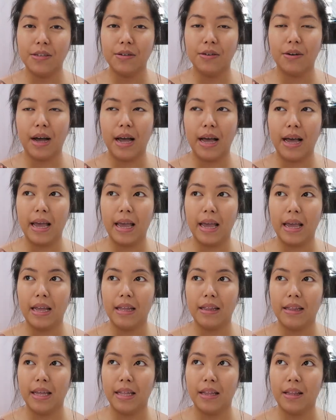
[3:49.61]
So
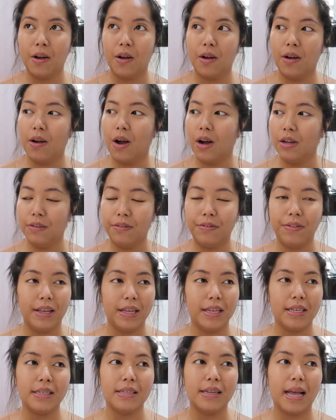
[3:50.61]
I did all of
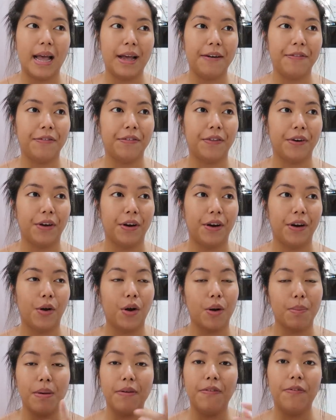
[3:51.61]
this after
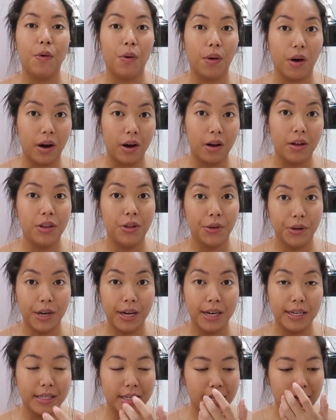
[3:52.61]
or before New
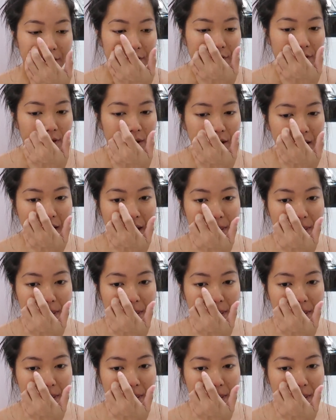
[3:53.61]
Year's Eve